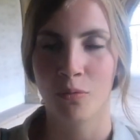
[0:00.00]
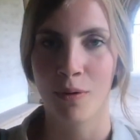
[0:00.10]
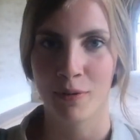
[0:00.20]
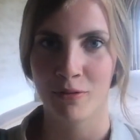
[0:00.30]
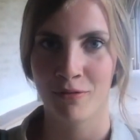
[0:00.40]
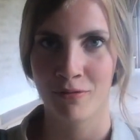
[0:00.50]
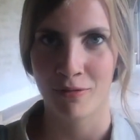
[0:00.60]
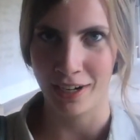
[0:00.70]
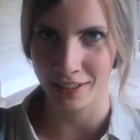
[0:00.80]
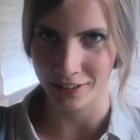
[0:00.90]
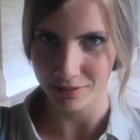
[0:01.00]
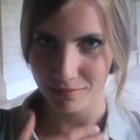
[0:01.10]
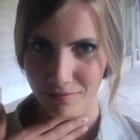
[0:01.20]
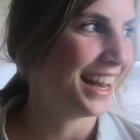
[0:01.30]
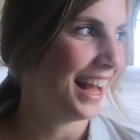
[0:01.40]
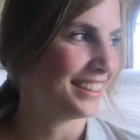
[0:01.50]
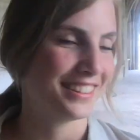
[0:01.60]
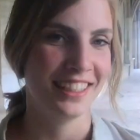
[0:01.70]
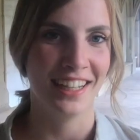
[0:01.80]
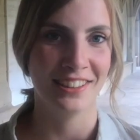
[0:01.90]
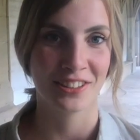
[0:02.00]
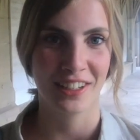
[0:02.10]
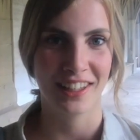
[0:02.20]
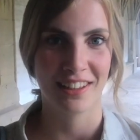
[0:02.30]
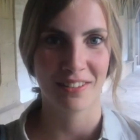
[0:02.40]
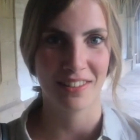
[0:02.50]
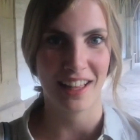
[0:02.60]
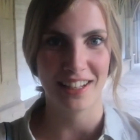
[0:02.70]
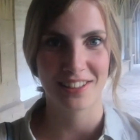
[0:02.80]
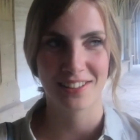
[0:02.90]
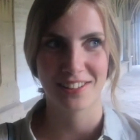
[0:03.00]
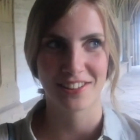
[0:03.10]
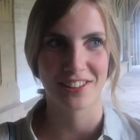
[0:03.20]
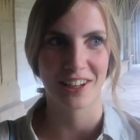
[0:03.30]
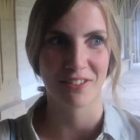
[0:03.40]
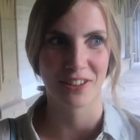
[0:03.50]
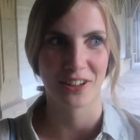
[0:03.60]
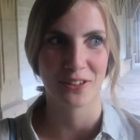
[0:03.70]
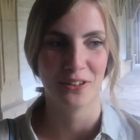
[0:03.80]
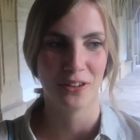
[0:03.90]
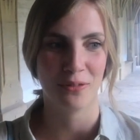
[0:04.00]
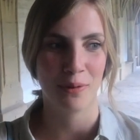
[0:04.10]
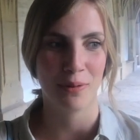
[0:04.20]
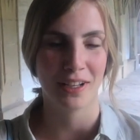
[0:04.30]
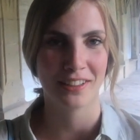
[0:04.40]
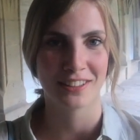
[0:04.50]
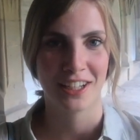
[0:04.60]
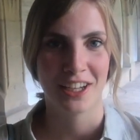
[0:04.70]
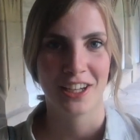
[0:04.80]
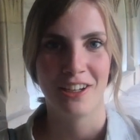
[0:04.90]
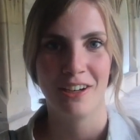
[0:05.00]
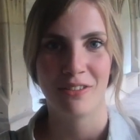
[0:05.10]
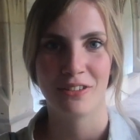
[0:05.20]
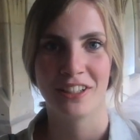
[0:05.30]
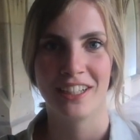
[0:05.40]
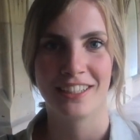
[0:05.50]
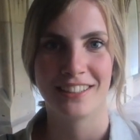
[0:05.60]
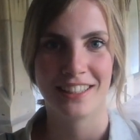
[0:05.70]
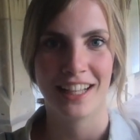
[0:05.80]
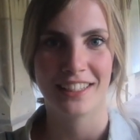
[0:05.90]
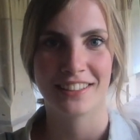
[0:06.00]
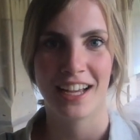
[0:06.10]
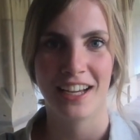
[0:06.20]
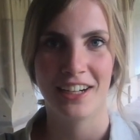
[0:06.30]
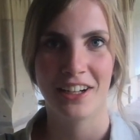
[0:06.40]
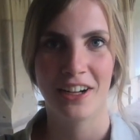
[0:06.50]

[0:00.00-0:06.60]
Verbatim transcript: Women reigned in Essen, and so like that's just like really cool to me because you never really get to see that side